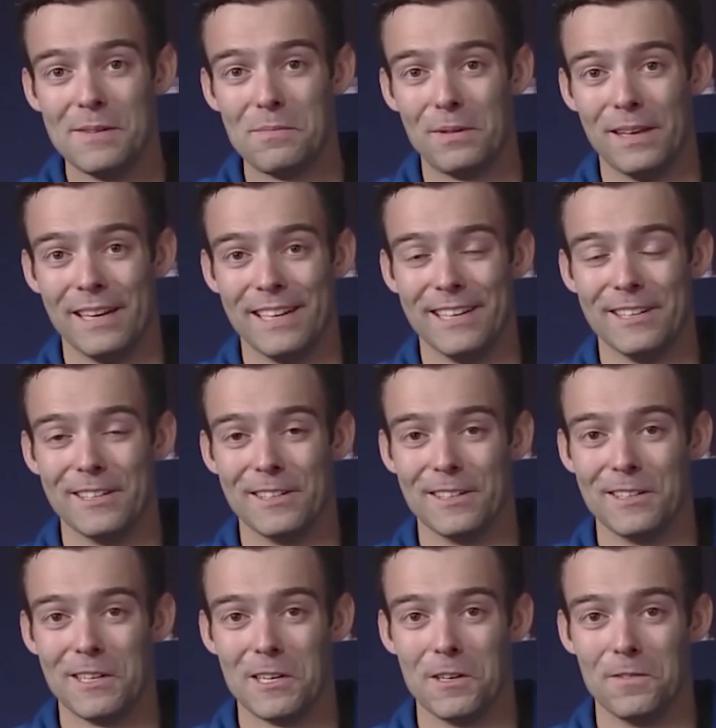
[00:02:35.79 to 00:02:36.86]
planet
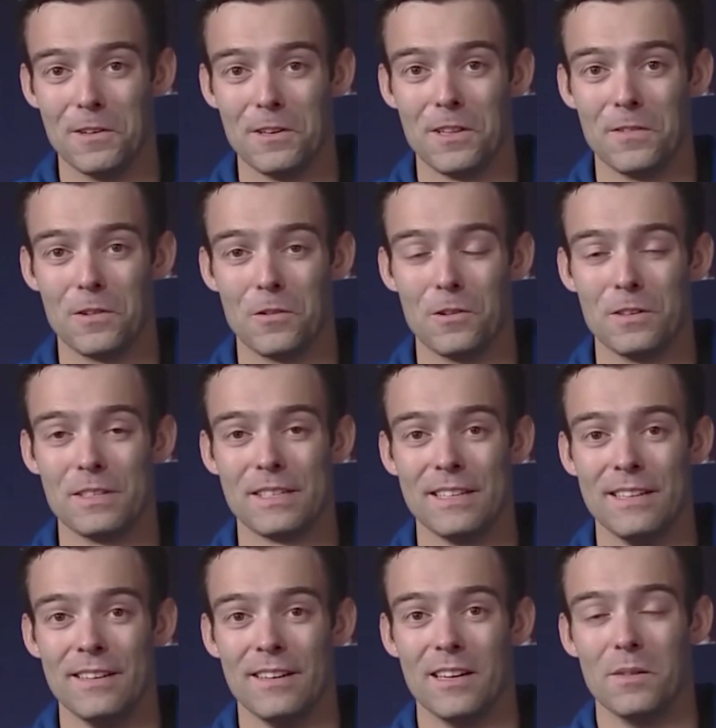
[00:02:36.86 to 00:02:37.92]
here, here of Earth, of course,
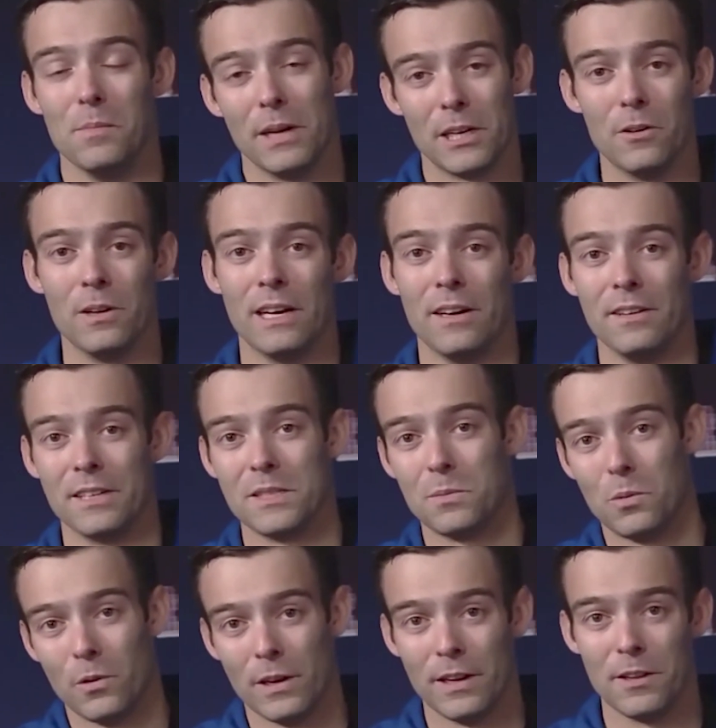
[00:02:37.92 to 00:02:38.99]
um, by going out and
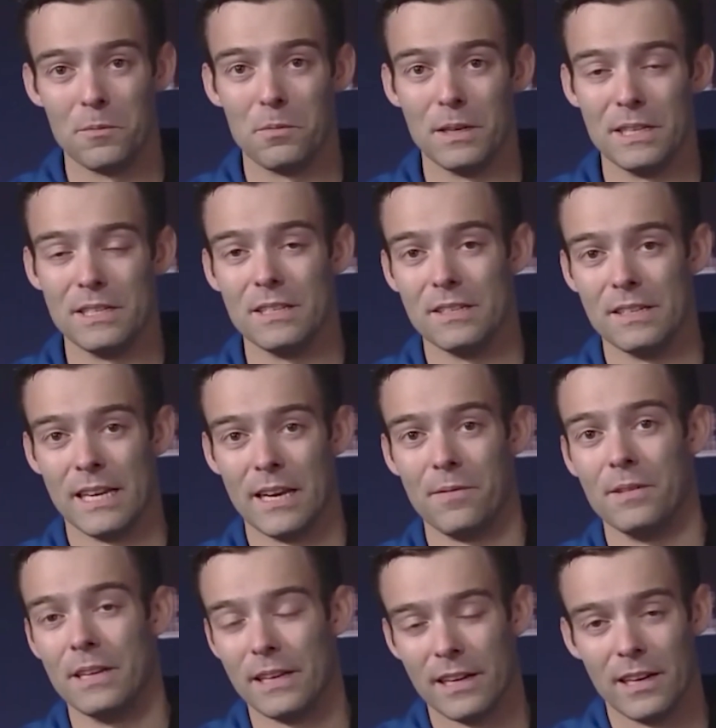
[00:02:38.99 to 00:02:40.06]
exploring other places and
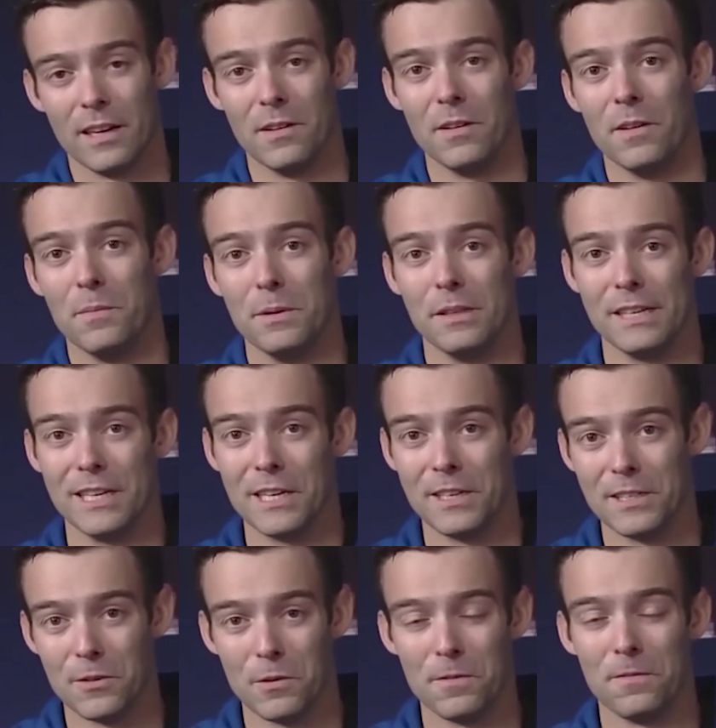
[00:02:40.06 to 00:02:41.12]
having that kind of ability to,
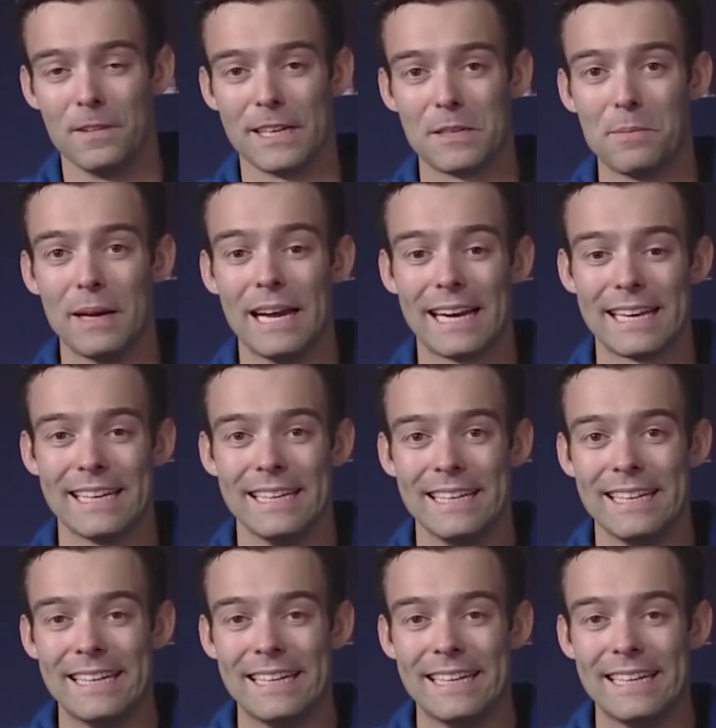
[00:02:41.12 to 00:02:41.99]
to reflect back.